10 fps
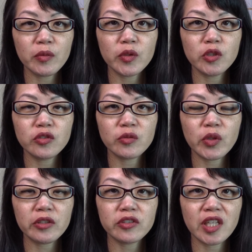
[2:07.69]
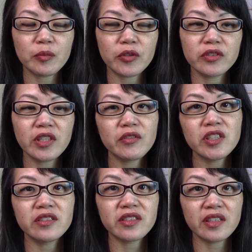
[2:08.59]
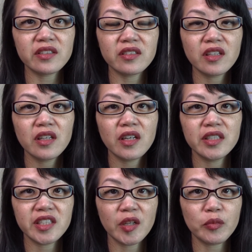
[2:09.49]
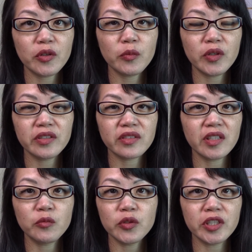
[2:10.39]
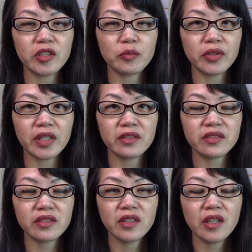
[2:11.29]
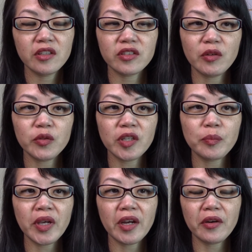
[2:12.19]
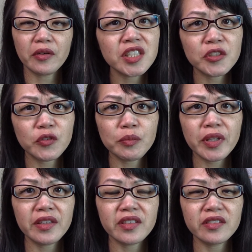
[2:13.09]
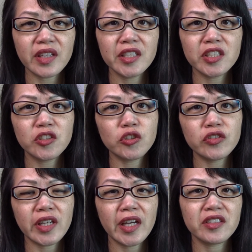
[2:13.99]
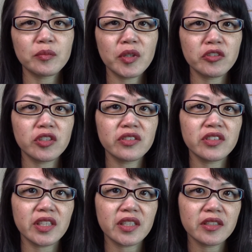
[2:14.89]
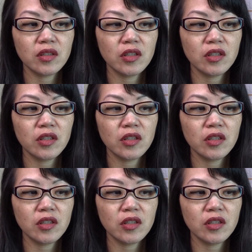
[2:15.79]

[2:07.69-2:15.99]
were using regular diapers, 17 cents a diaper was a really good price. So I would compare different places and just use that as a measuring stick.